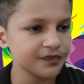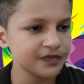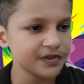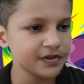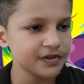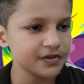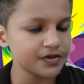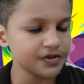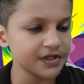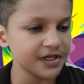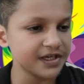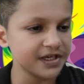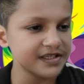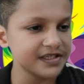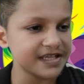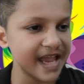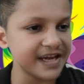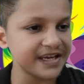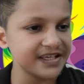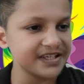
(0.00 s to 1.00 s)
So there is
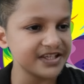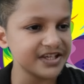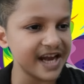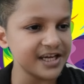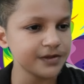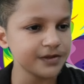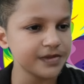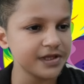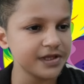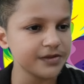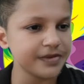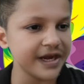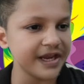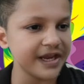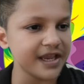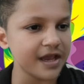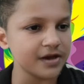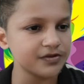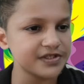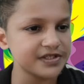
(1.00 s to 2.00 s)
an incredible
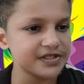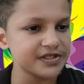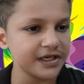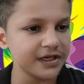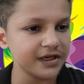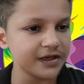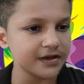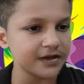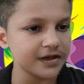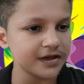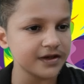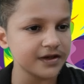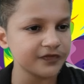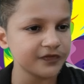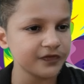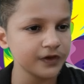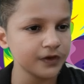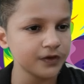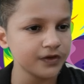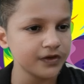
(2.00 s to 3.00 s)
breakout scene, a
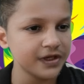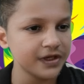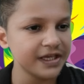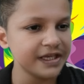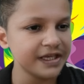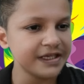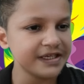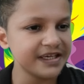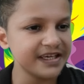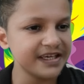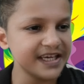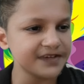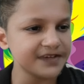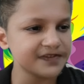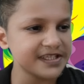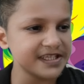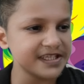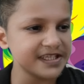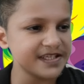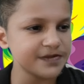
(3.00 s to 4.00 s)
few
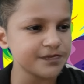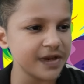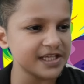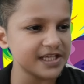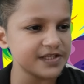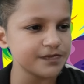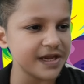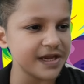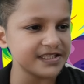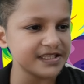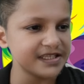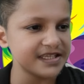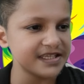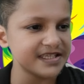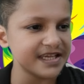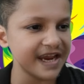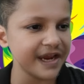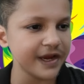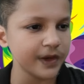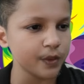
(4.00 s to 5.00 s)
nifty space battles,
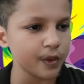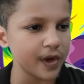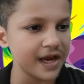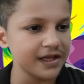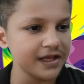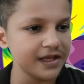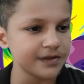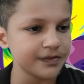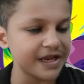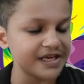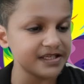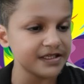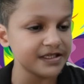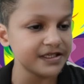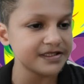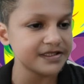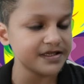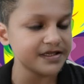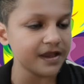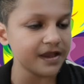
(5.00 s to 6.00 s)
and while the battle
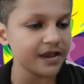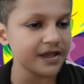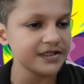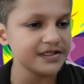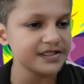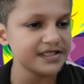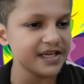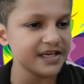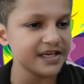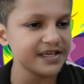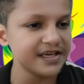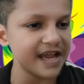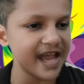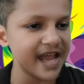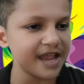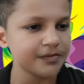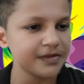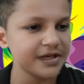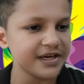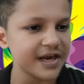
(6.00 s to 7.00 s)
is
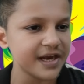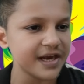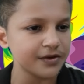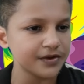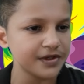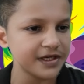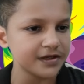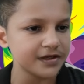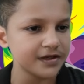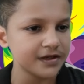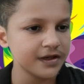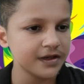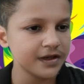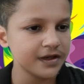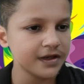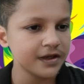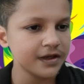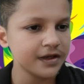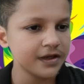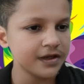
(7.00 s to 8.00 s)
undeniably crowded,
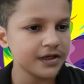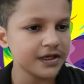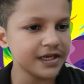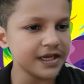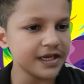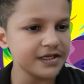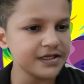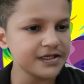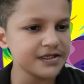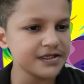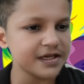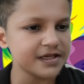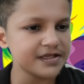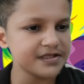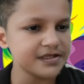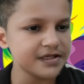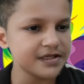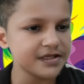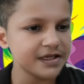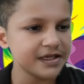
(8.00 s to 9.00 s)
Gunn
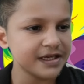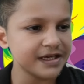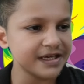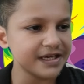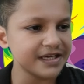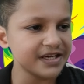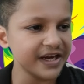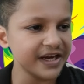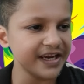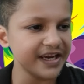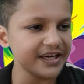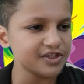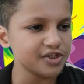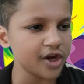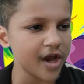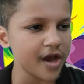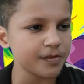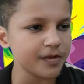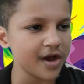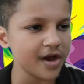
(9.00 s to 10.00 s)
does a great
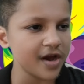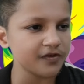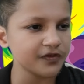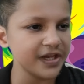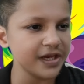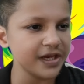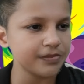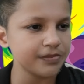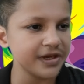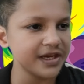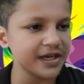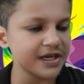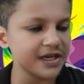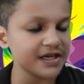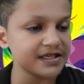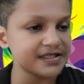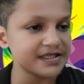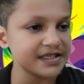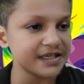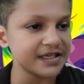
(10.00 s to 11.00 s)
job of keeping
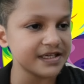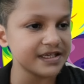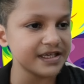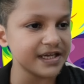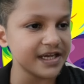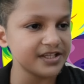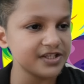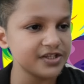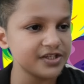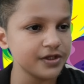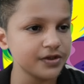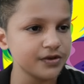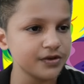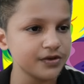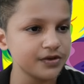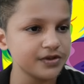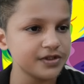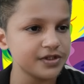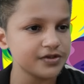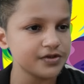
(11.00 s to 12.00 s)
us
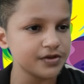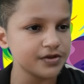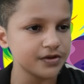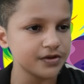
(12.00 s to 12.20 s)
attuned to